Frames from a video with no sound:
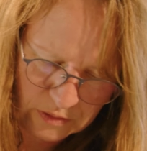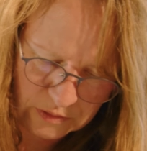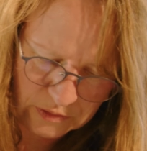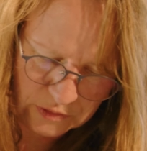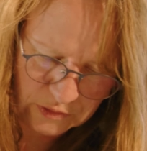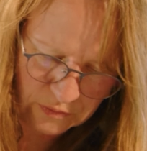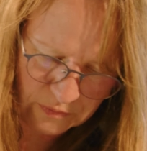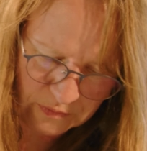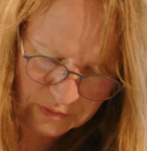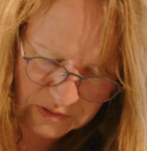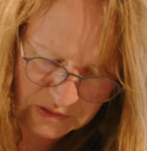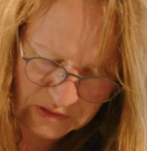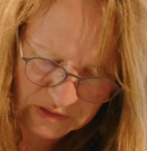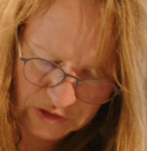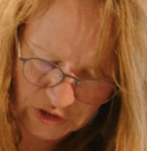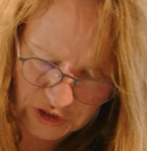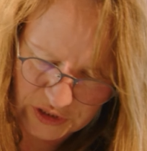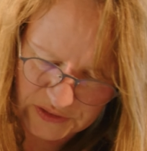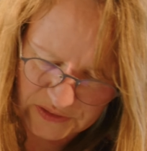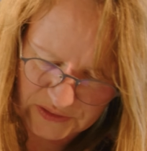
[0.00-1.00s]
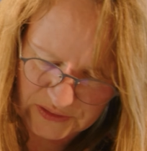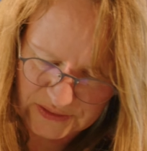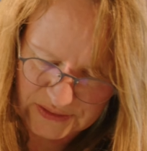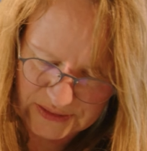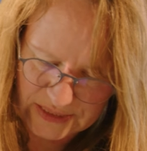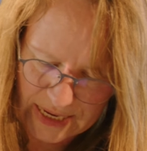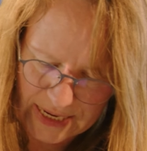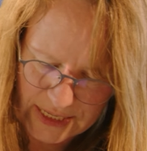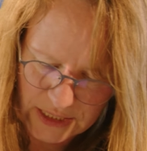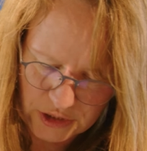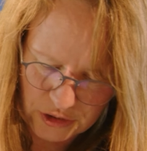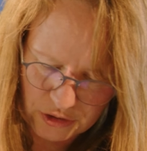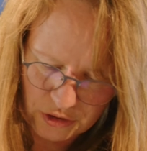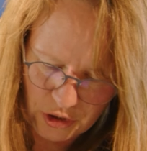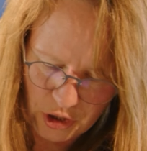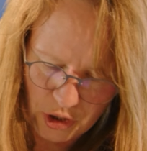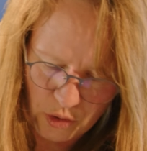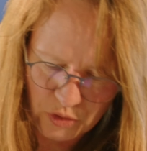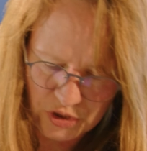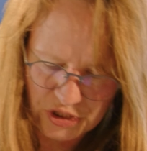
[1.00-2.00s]
So this is just a side
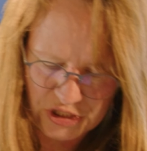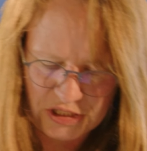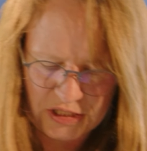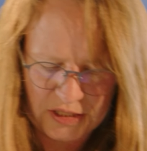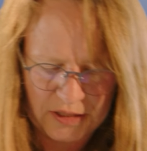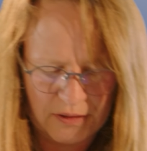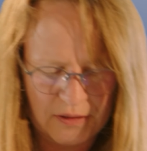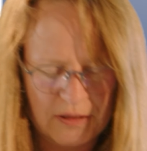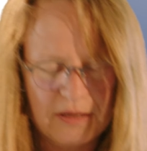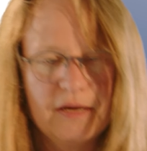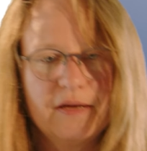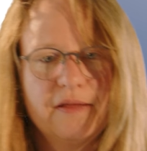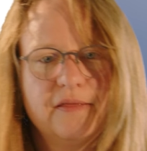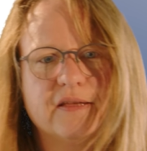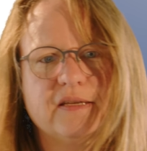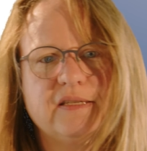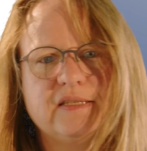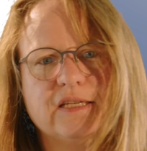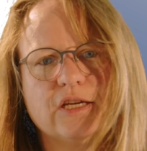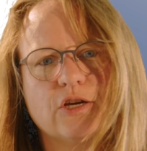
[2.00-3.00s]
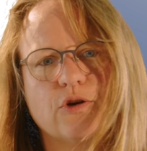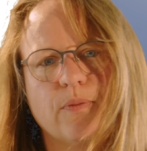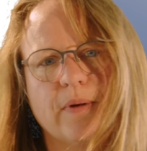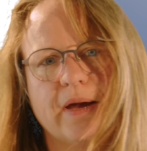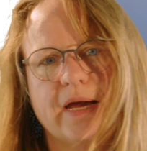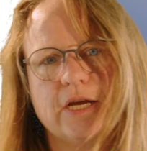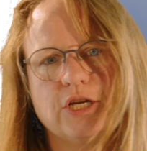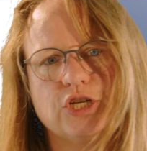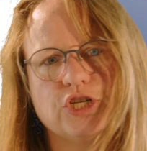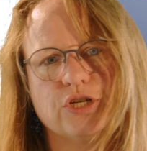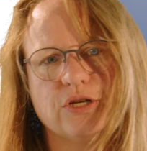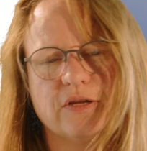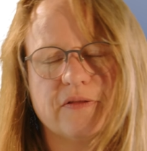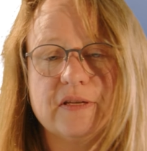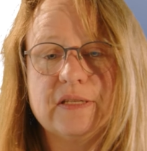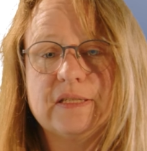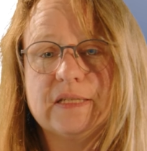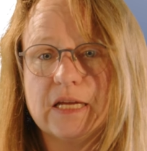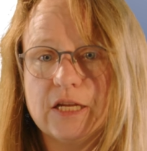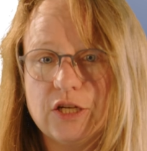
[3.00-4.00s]
note here. This equation,
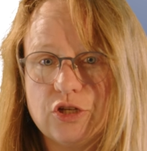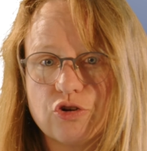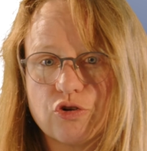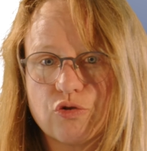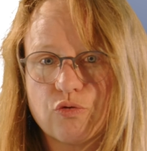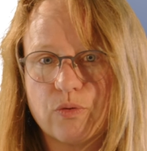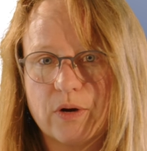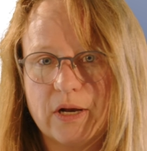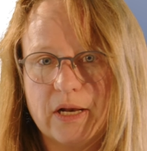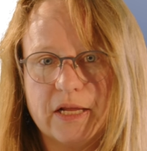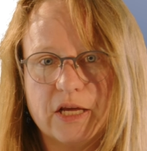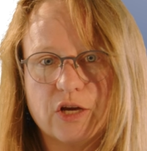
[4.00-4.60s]
this integral